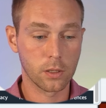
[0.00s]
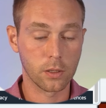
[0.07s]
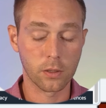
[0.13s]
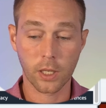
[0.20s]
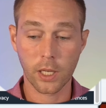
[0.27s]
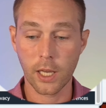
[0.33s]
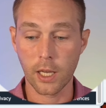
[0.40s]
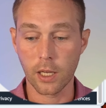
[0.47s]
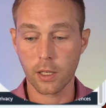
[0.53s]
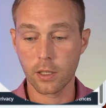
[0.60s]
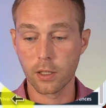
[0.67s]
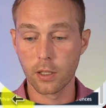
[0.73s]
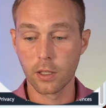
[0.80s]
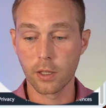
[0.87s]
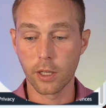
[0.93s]
Okay,
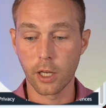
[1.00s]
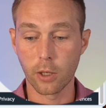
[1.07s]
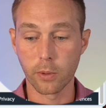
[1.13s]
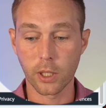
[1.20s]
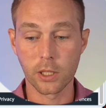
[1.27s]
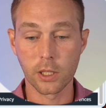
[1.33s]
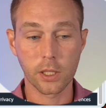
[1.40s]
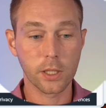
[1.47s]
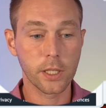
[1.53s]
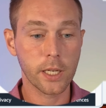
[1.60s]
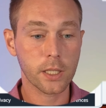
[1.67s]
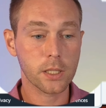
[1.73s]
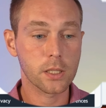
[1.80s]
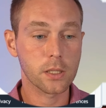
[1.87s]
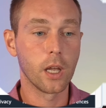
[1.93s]
now we click
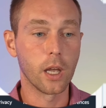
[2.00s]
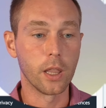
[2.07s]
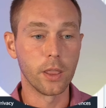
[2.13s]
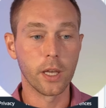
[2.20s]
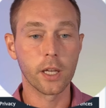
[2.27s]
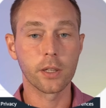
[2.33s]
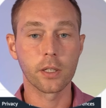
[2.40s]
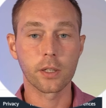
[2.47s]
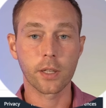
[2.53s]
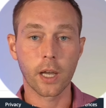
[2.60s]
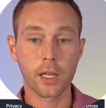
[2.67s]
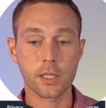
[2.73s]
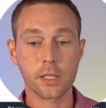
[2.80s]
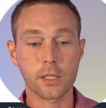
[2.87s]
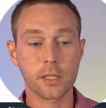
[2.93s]
next, and then it
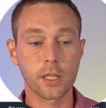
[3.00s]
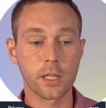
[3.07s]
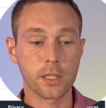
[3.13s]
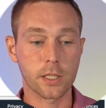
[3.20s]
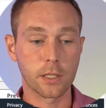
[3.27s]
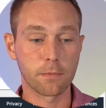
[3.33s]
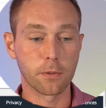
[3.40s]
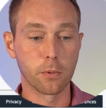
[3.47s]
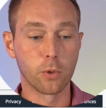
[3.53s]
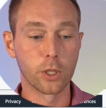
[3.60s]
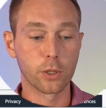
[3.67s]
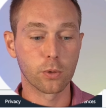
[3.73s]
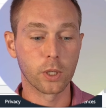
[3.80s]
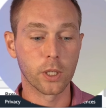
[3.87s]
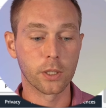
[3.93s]
asks us if we
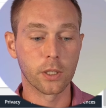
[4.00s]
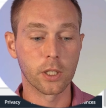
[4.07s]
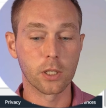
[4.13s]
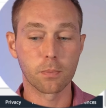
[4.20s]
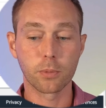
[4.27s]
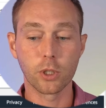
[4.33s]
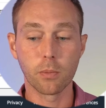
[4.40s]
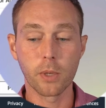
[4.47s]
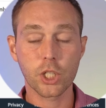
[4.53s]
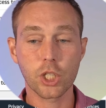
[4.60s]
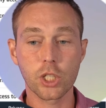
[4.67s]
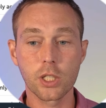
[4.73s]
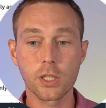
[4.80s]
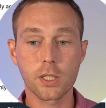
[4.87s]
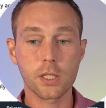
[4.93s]
want to add any
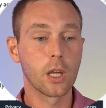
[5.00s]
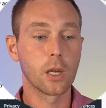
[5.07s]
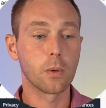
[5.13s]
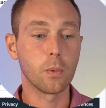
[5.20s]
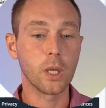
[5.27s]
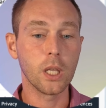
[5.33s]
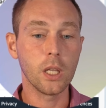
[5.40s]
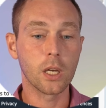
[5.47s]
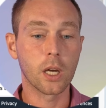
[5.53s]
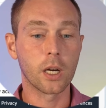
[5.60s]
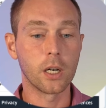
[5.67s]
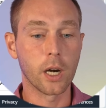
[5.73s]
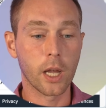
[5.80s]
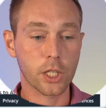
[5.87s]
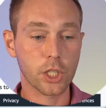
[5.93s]
permissions. We
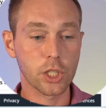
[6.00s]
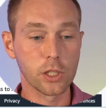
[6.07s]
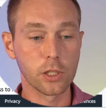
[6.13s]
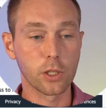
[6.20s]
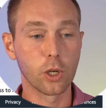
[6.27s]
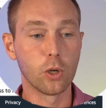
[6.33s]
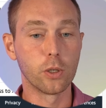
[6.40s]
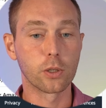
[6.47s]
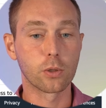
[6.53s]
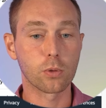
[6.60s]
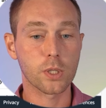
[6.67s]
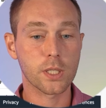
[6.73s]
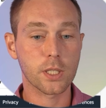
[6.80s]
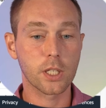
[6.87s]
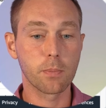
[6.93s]
are actually going to
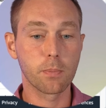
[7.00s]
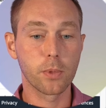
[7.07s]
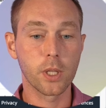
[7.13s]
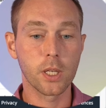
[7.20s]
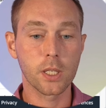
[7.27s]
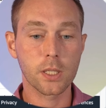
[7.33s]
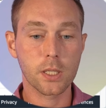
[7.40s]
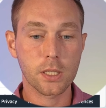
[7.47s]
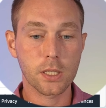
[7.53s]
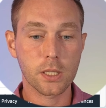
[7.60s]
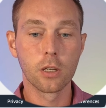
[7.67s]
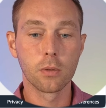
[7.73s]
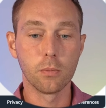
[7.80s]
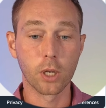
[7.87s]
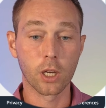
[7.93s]
skip
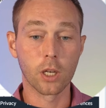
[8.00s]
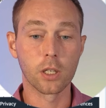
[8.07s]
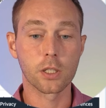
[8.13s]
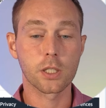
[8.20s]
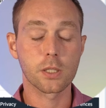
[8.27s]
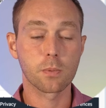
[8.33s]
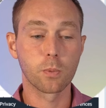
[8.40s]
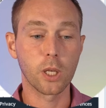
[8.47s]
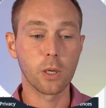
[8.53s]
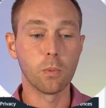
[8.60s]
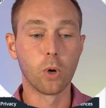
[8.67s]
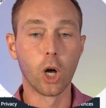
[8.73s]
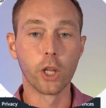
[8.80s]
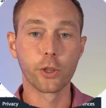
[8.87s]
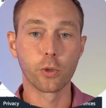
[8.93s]
this because we
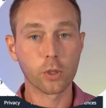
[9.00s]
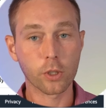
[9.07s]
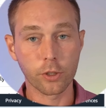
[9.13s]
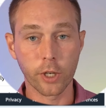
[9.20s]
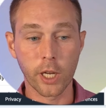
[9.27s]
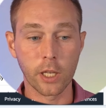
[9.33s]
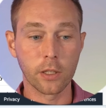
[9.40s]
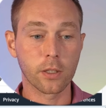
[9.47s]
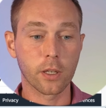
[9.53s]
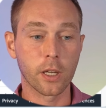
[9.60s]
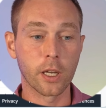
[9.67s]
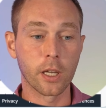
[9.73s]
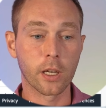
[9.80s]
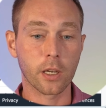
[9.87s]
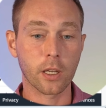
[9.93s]
want to create
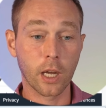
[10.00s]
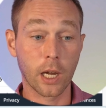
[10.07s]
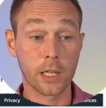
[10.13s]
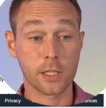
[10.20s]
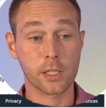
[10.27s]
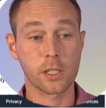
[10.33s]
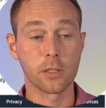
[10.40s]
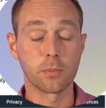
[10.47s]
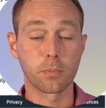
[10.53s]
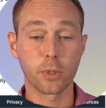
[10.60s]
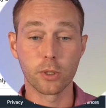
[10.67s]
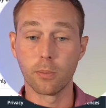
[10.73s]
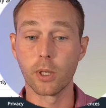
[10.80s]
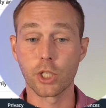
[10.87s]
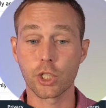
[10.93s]
a custom
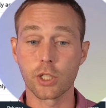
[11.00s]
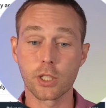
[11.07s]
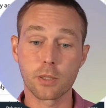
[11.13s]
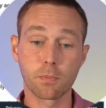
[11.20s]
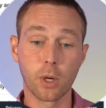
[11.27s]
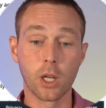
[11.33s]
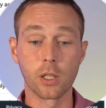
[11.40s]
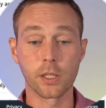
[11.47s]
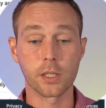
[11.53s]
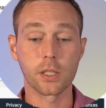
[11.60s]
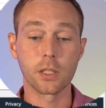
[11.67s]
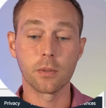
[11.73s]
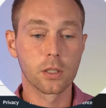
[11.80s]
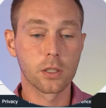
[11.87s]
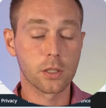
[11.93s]
permissions
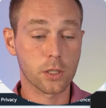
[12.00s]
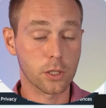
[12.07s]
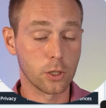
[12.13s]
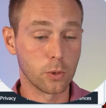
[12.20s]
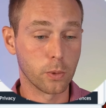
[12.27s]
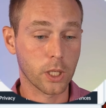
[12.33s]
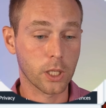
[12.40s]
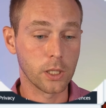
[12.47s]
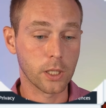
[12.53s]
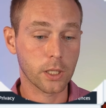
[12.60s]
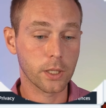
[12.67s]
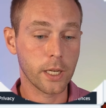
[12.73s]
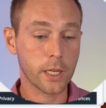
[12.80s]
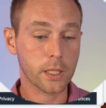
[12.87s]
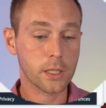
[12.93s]
policy. So we click
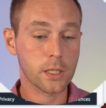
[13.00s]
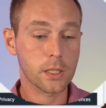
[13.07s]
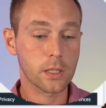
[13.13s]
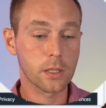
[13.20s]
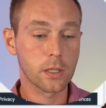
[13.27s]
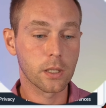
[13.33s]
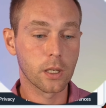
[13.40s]
next.